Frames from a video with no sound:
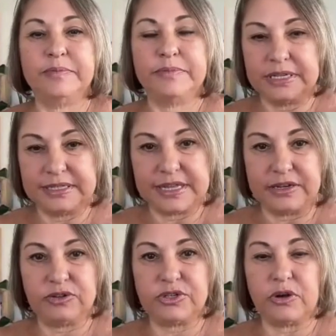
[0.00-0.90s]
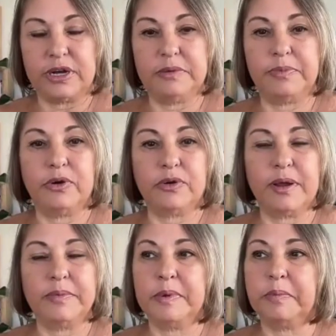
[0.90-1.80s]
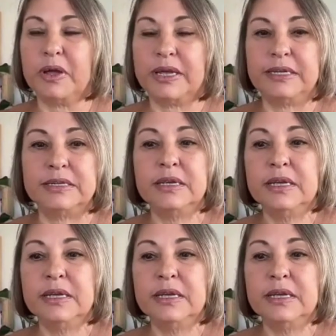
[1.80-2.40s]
because then you're starting to program your mind.